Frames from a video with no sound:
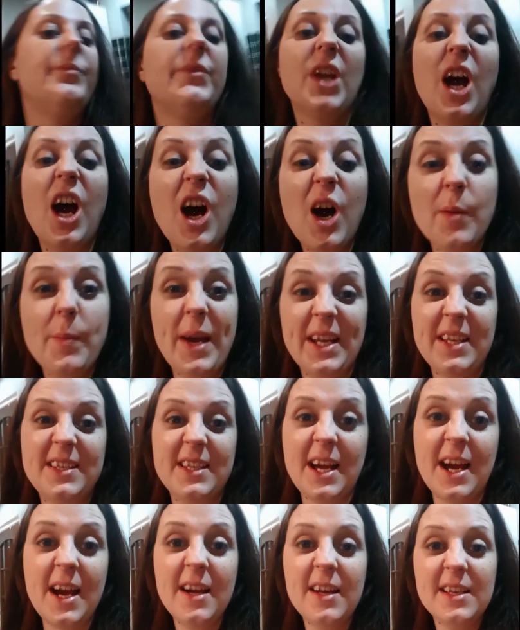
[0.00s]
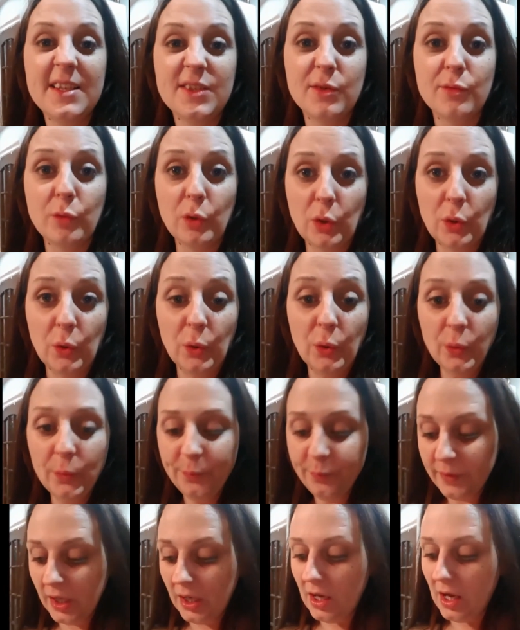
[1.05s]
are better as a rule,
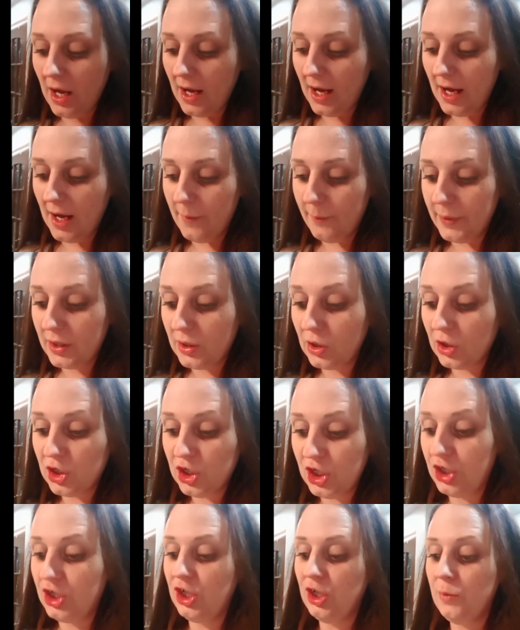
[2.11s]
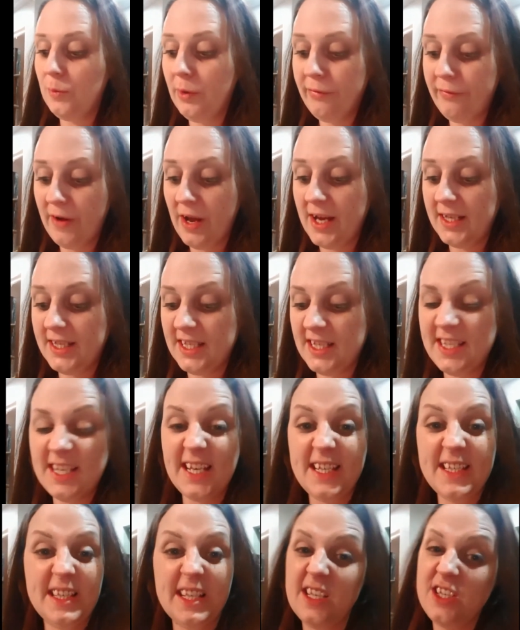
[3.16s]
because you do prefer, it is
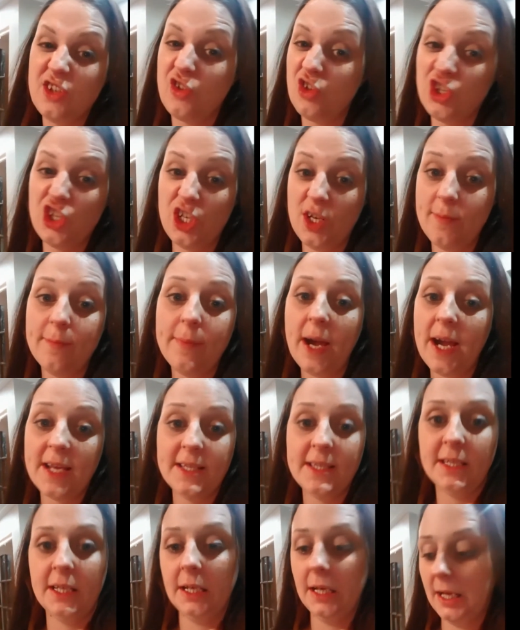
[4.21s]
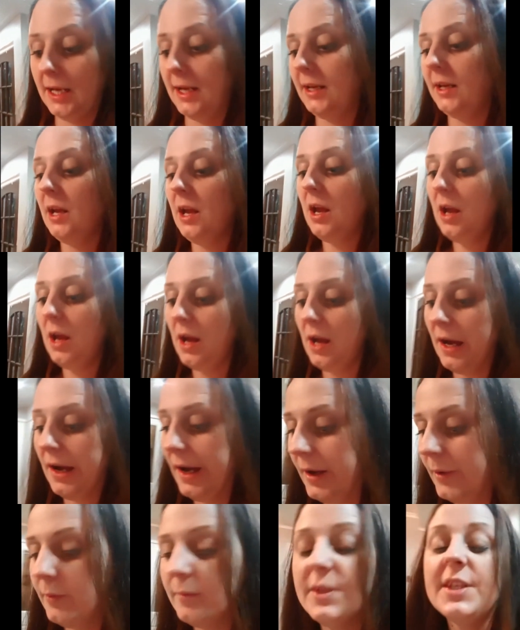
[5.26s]
easier to crush them basically.
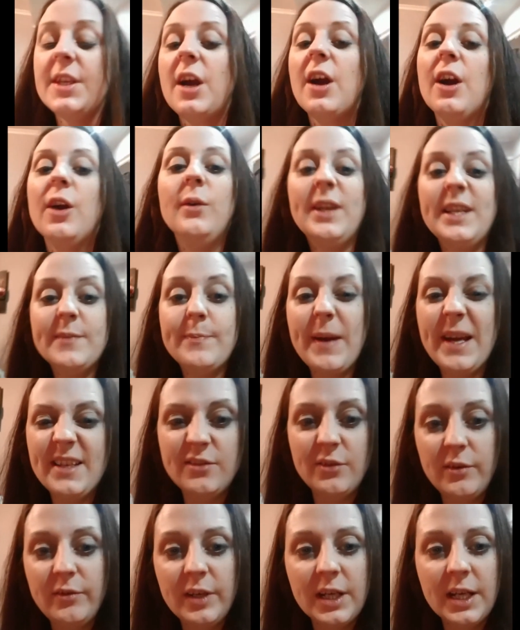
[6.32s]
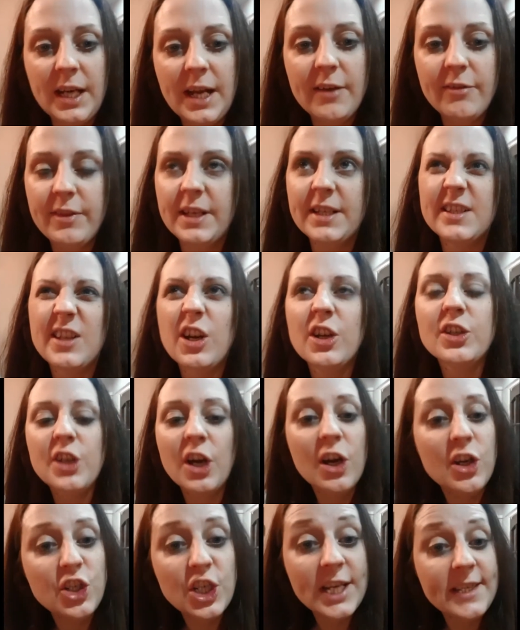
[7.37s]
So it's better if you can have things like
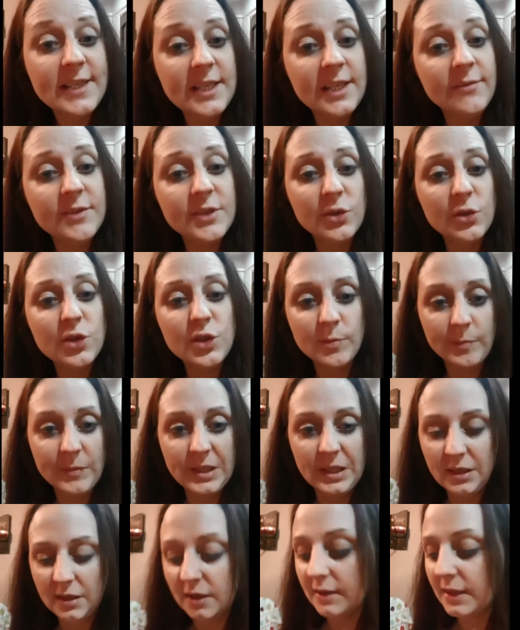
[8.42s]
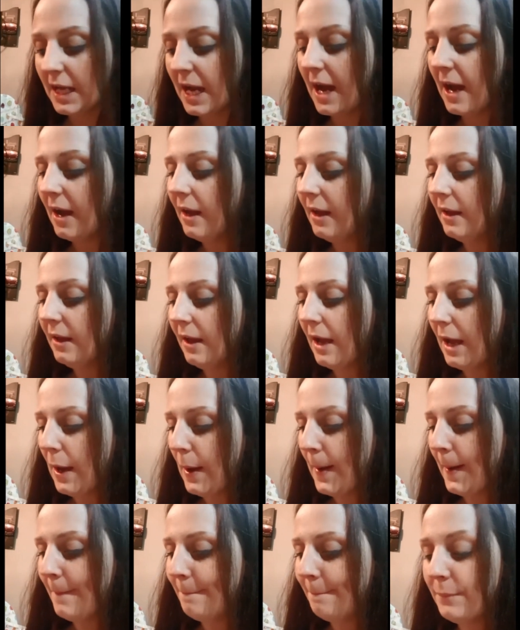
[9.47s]
digestives or something like that.
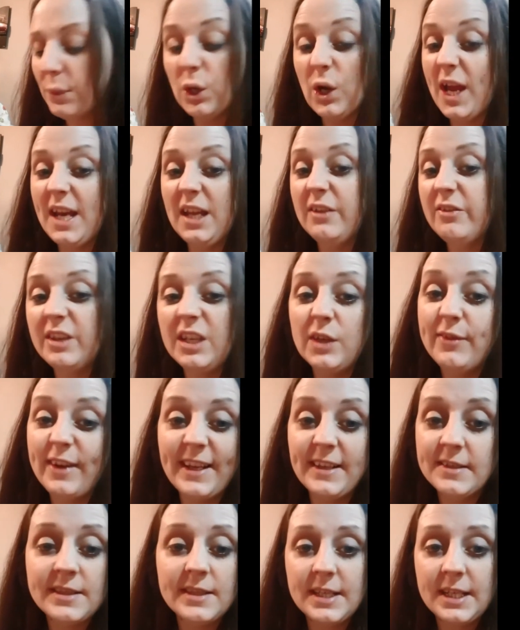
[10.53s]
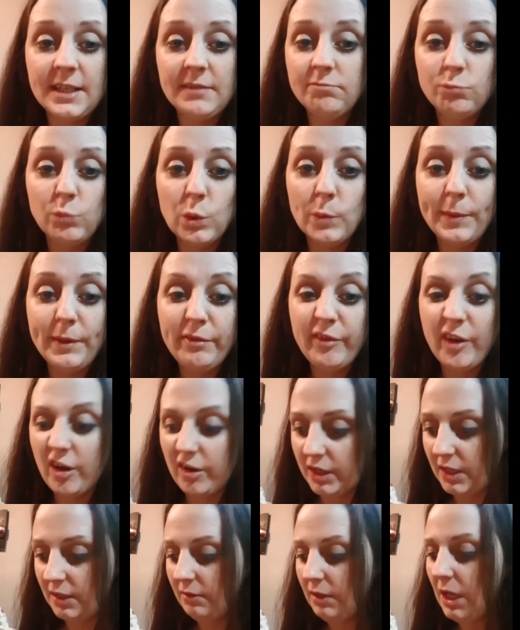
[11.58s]
But anything you fancy will be
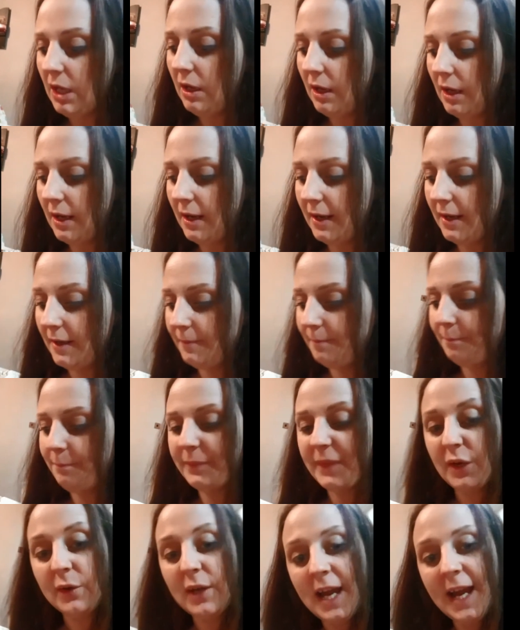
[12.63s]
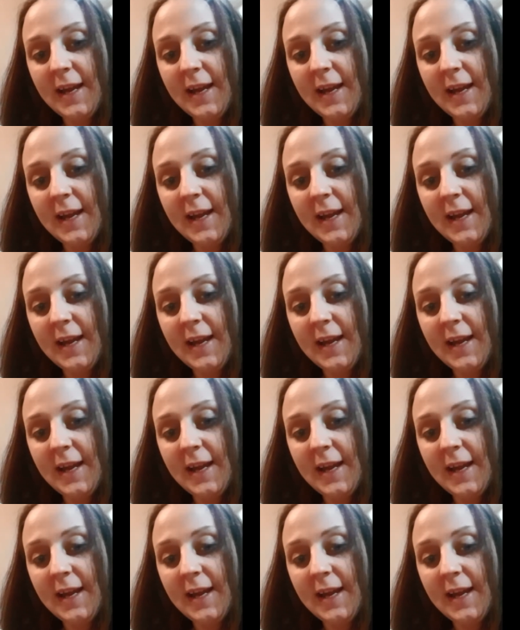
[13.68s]
fine. Okay,